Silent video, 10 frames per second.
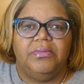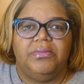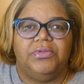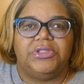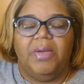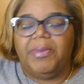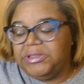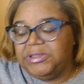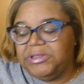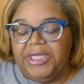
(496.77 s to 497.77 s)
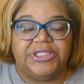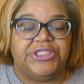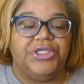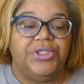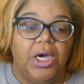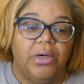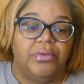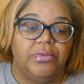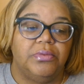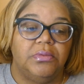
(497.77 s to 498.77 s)
We talking about some, yeah, she know.
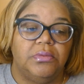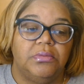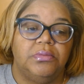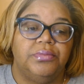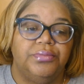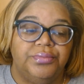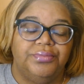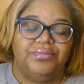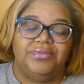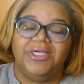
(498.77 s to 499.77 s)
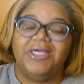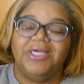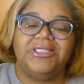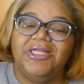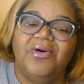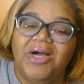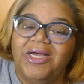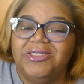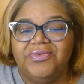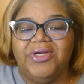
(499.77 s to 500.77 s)
Does she know,
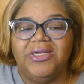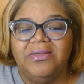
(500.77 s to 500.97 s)
Andre?